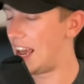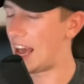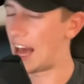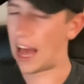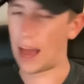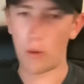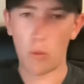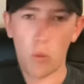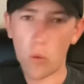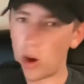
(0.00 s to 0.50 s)

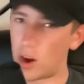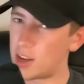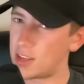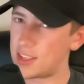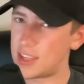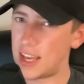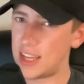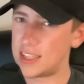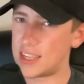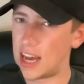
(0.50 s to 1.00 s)
I want to
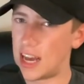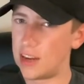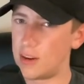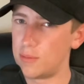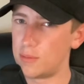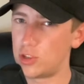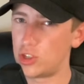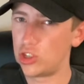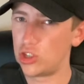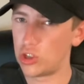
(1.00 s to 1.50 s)
say
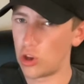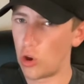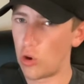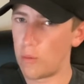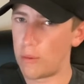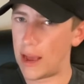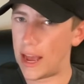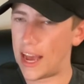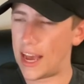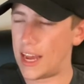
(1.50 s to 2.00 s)
Tottenham so
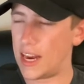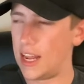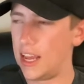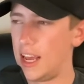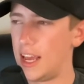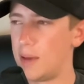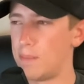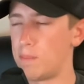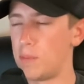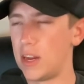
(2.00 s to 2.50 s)
bad,
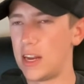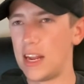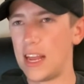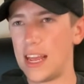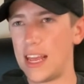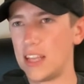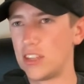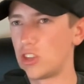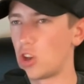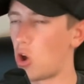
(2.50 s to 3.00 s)
but
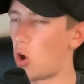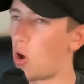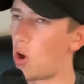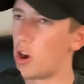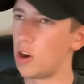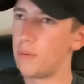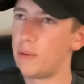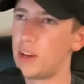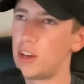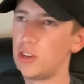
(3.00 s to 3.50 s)
it's
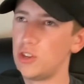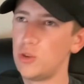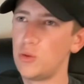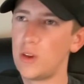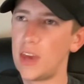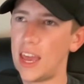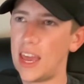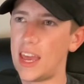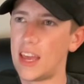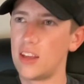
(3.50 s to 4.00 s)
hard because you
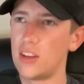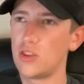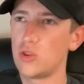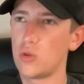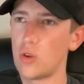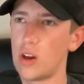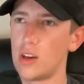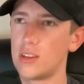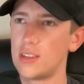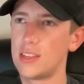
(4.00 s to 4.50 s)
can't
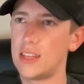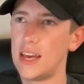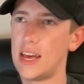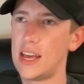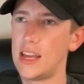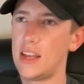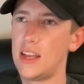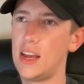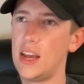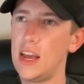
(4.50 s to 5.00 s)
trust
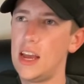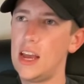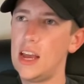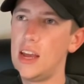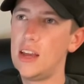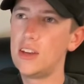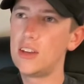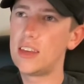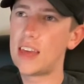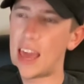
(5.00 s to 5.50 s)
that
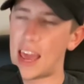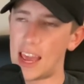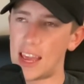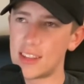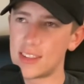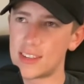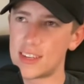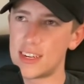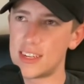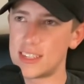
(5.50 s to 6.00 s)

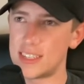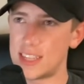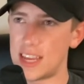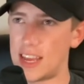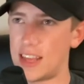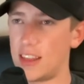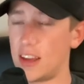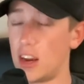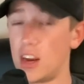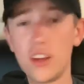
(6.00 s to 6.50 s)
Kane's going to
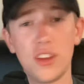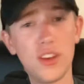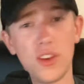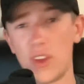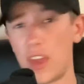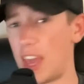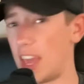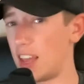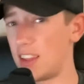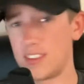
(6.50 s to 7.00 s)
stay there. You
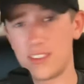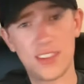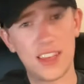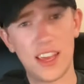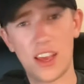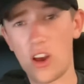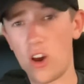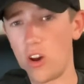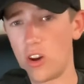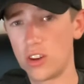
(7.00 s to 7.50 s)
can't
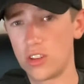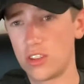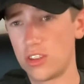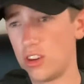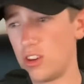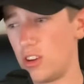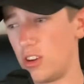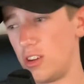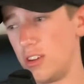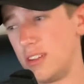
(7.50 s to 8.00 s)
say
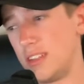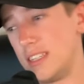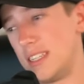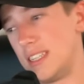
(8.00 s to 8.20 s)
Arsenal.